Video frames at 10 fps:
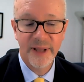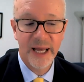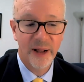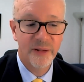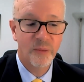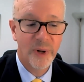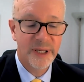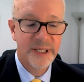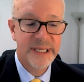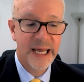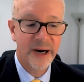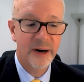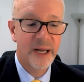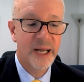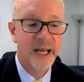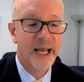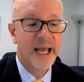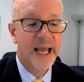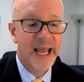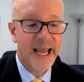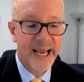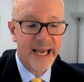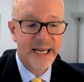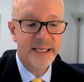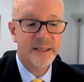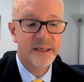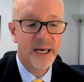Health and Wellness Center. And